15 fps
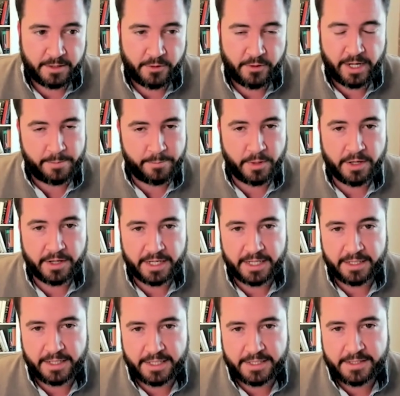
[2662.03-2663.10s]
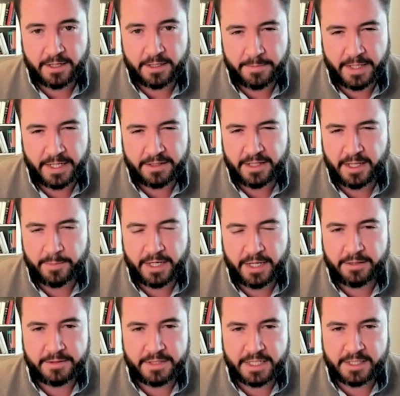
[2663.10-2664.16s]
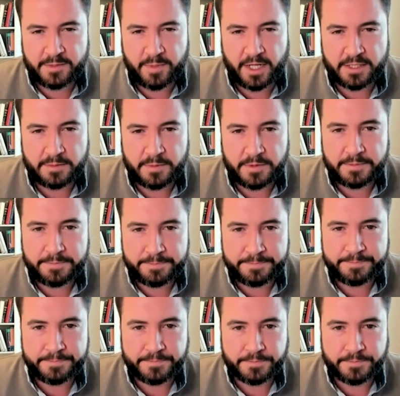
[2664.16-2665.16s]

grand bargain is talked about a lot, but I don't think it's possible.